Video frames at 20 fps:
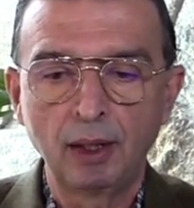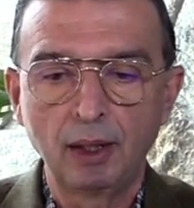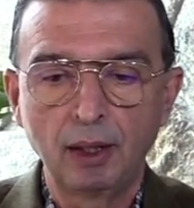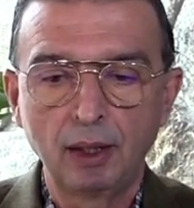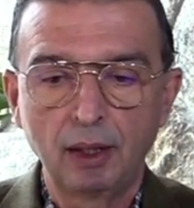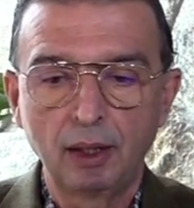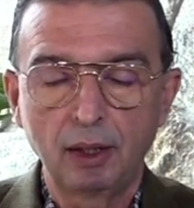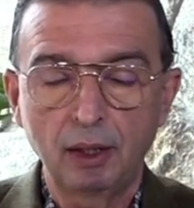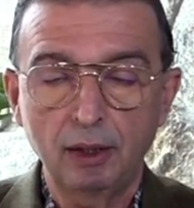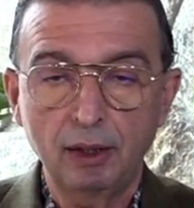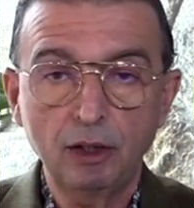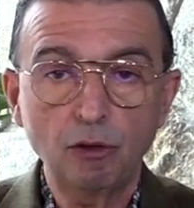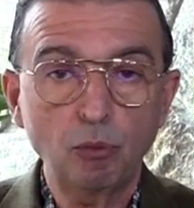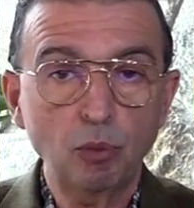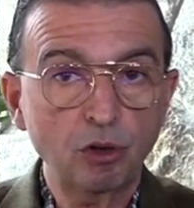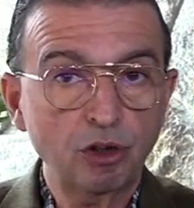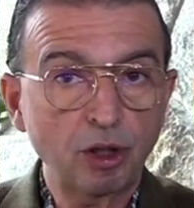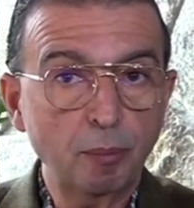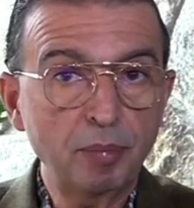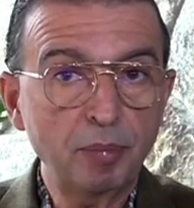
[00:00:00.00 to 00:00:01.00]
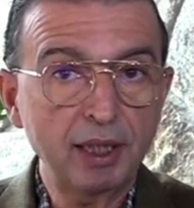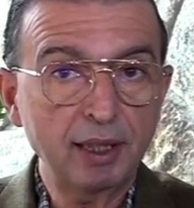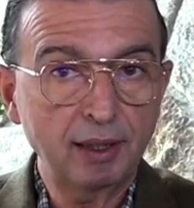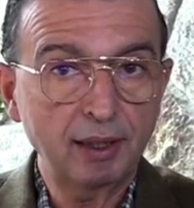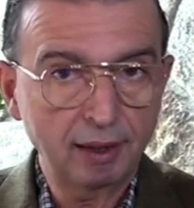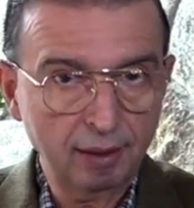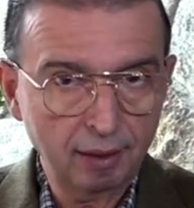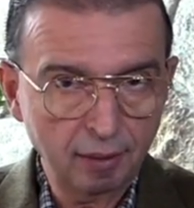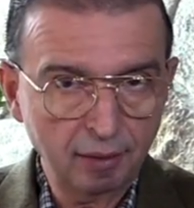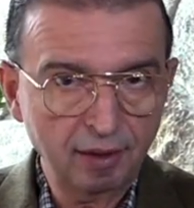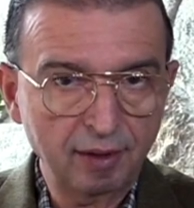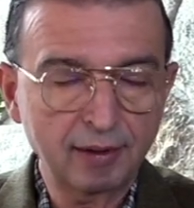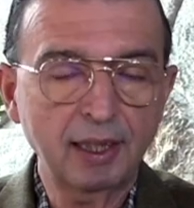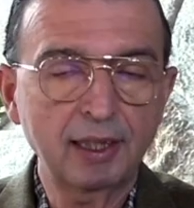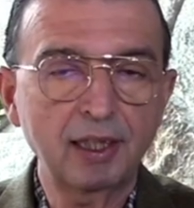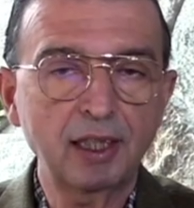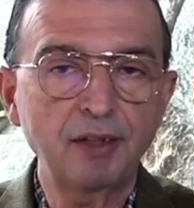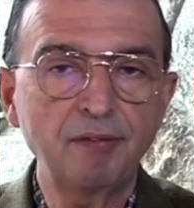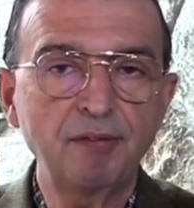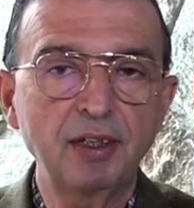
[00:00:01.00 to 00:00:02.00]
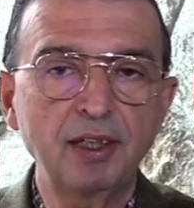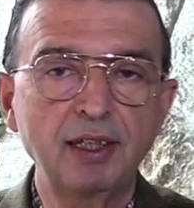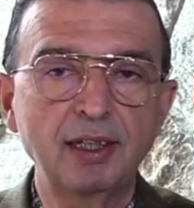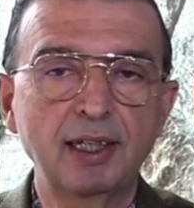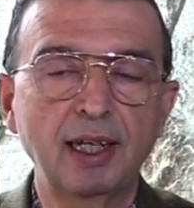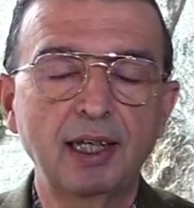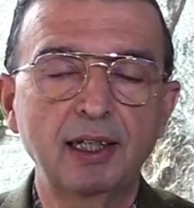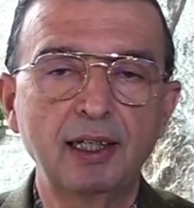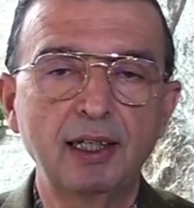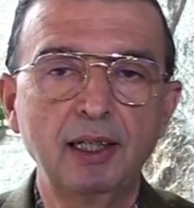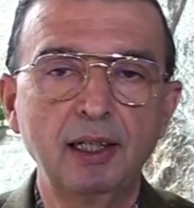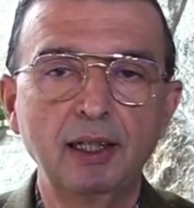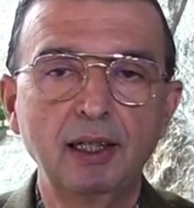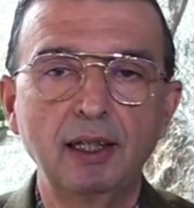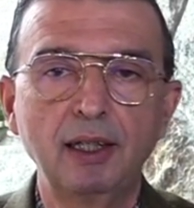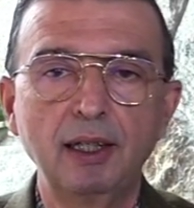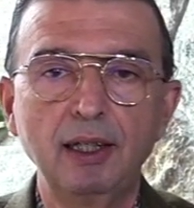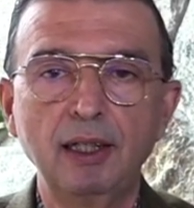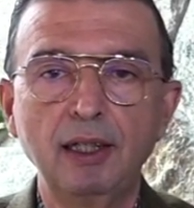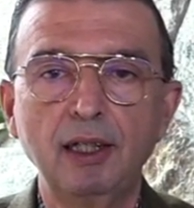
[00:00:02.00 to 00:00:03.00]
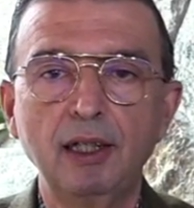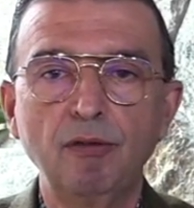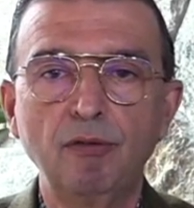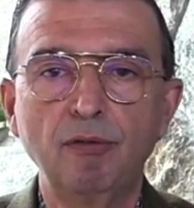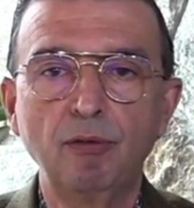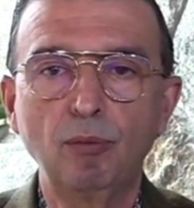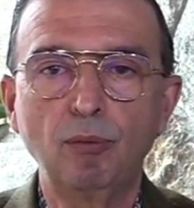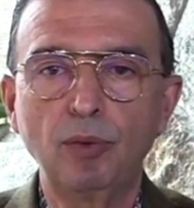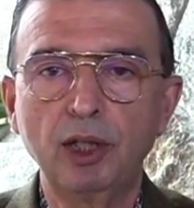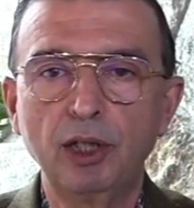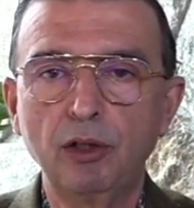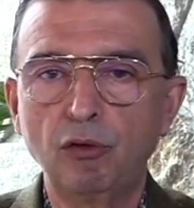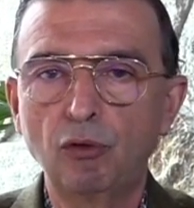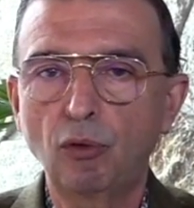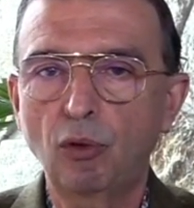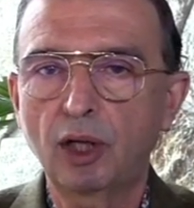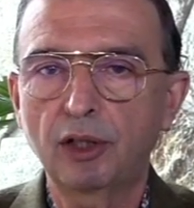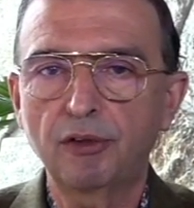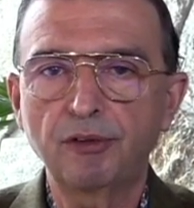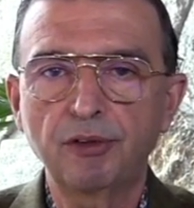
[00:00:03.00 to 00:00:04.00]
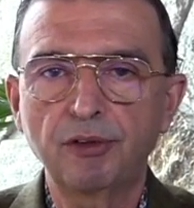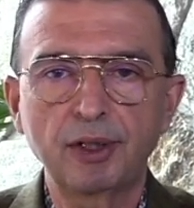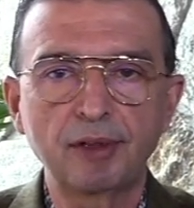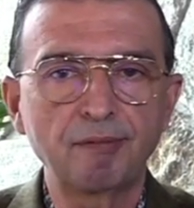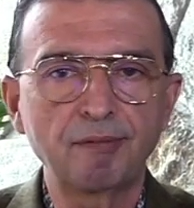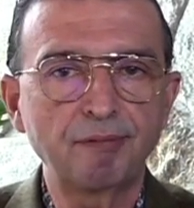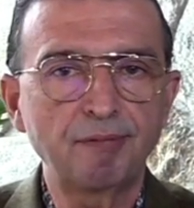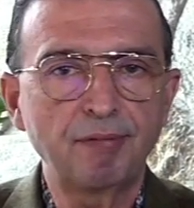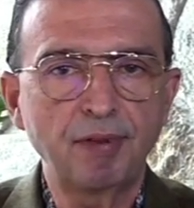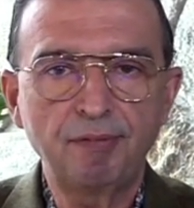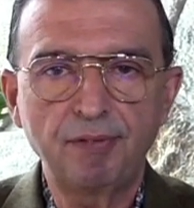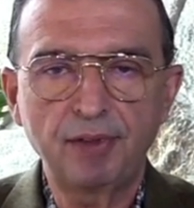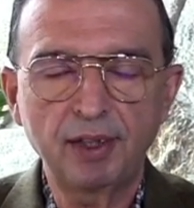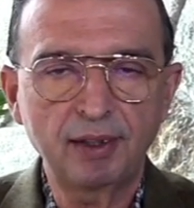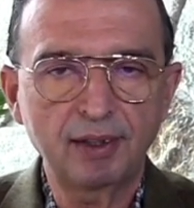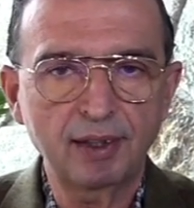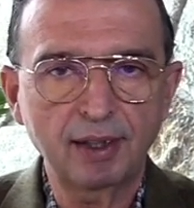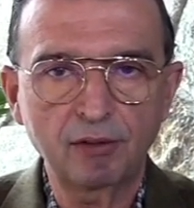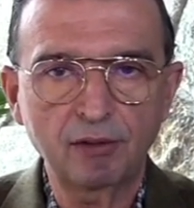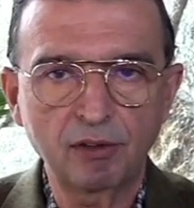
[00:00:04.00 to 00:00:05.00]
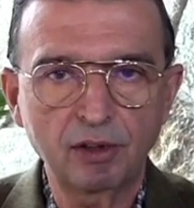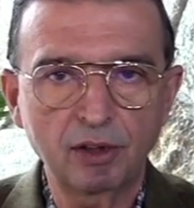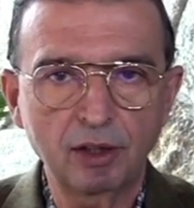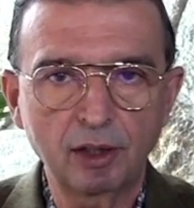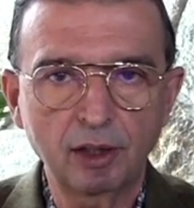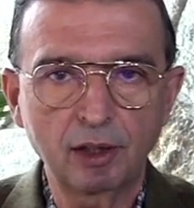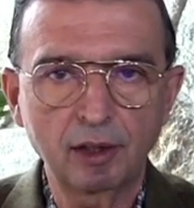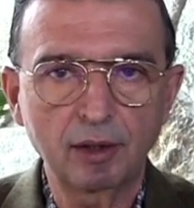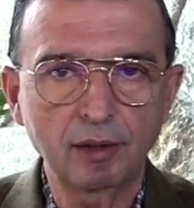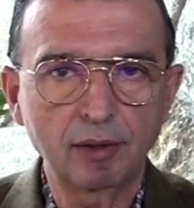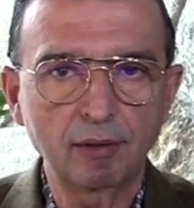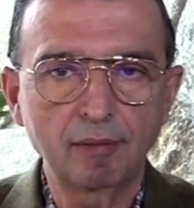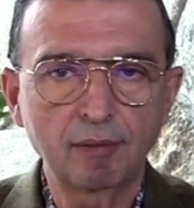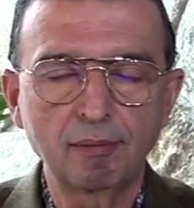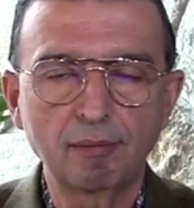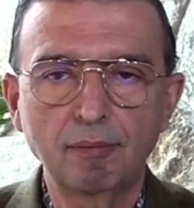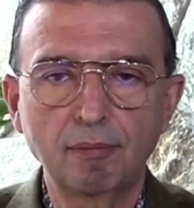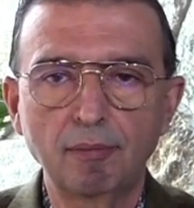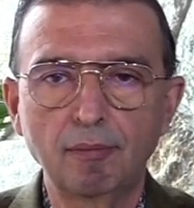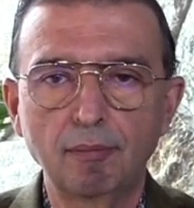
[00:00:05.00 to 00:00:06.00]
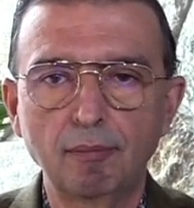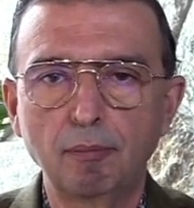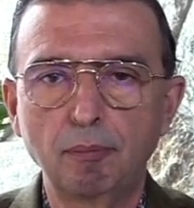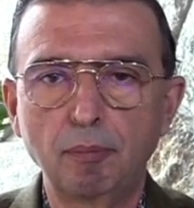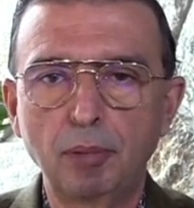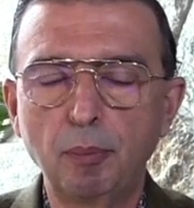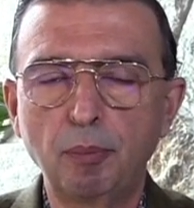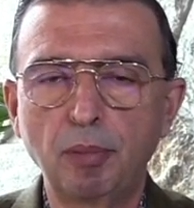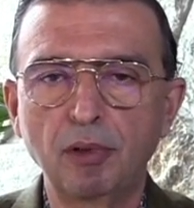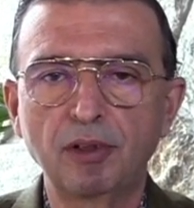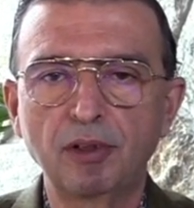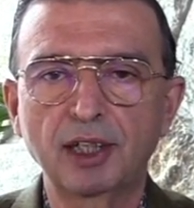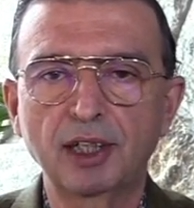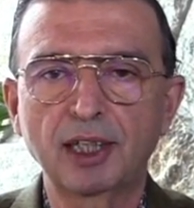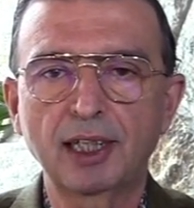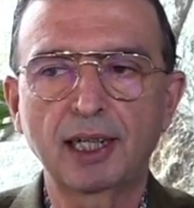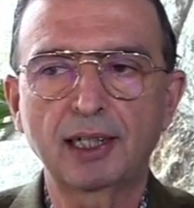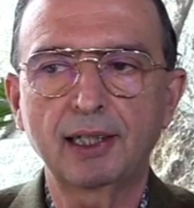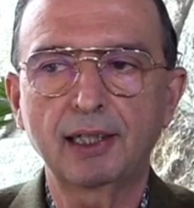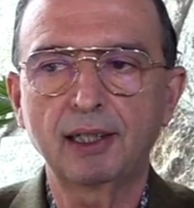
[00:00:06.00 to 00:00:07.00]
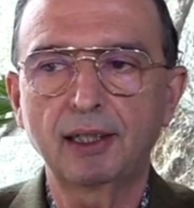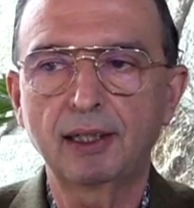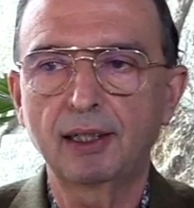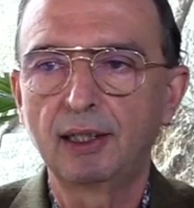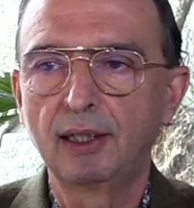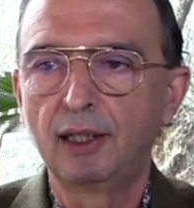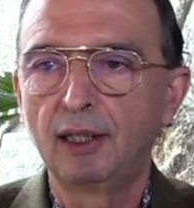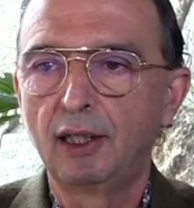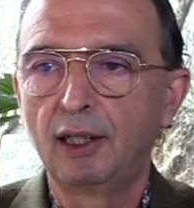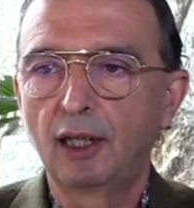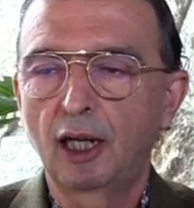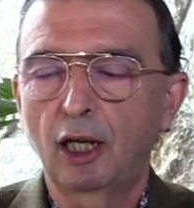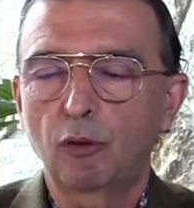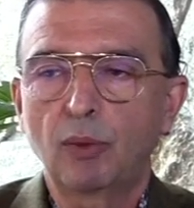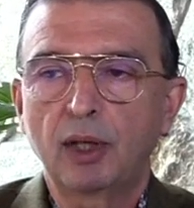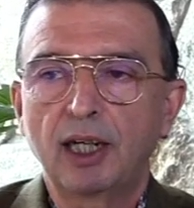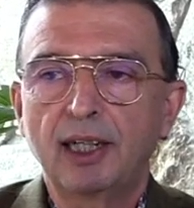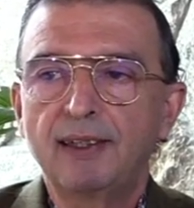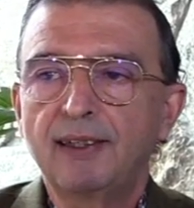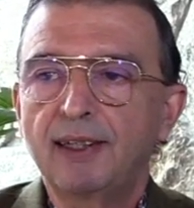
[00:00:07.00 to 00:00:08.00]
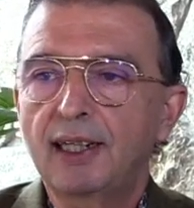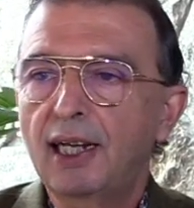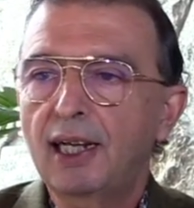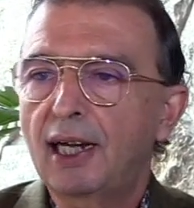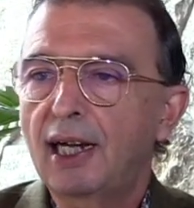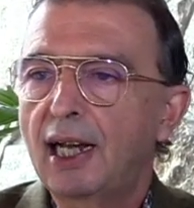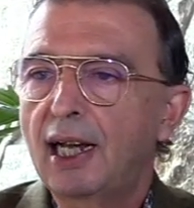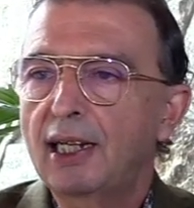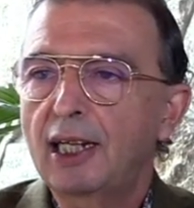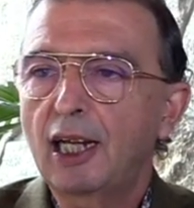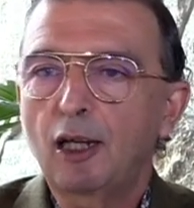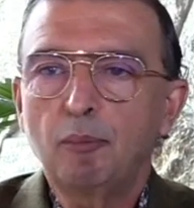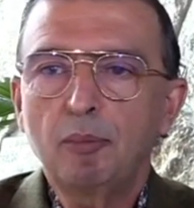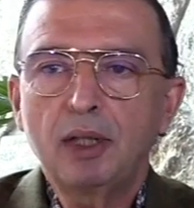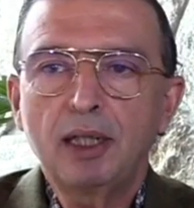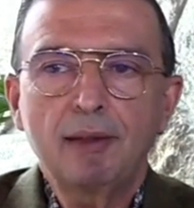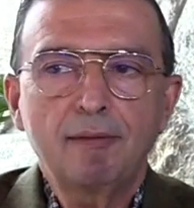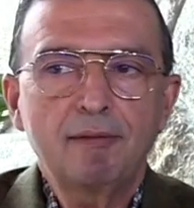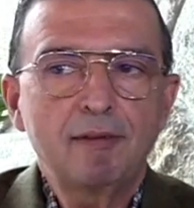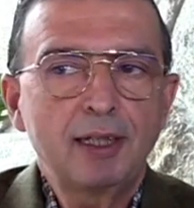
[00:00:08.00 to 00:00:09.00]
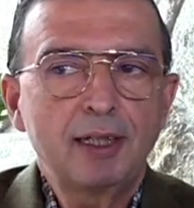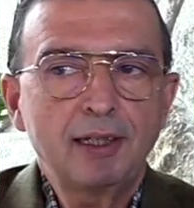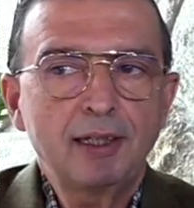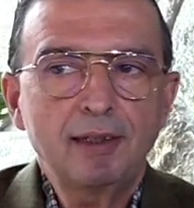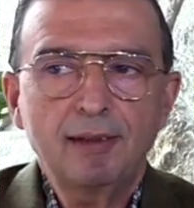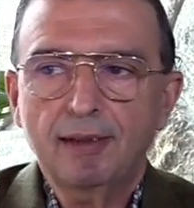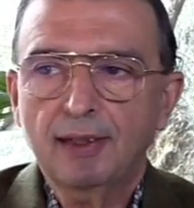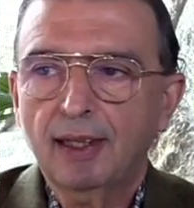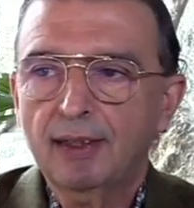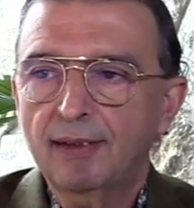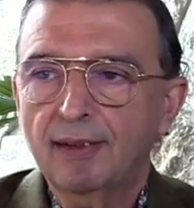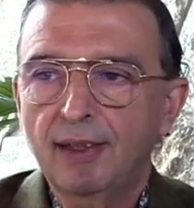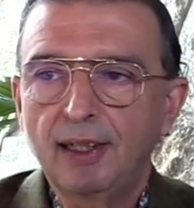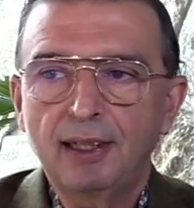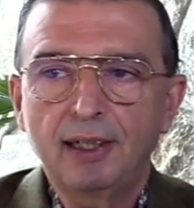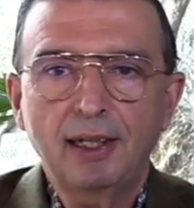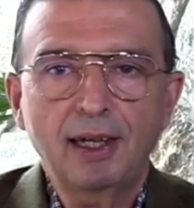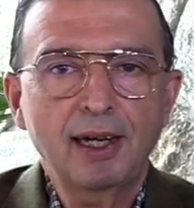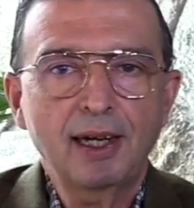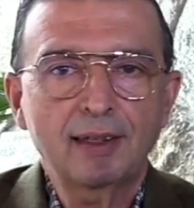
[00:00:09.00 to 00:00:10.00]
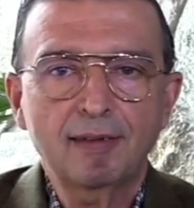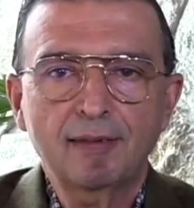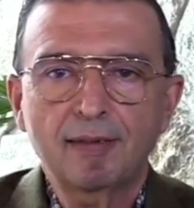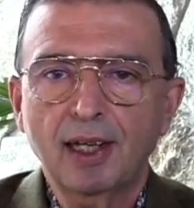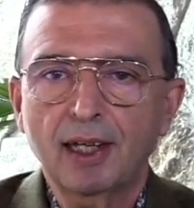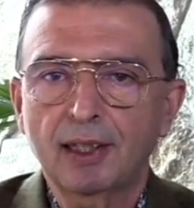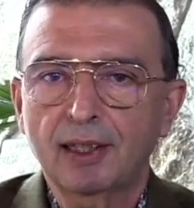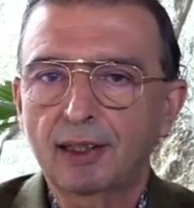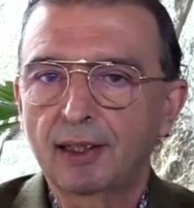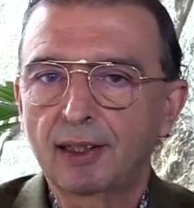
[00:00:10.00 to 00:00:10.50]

This was a big scientific study with 250,000 people studied. And when I say a lie, I mean things as little as that.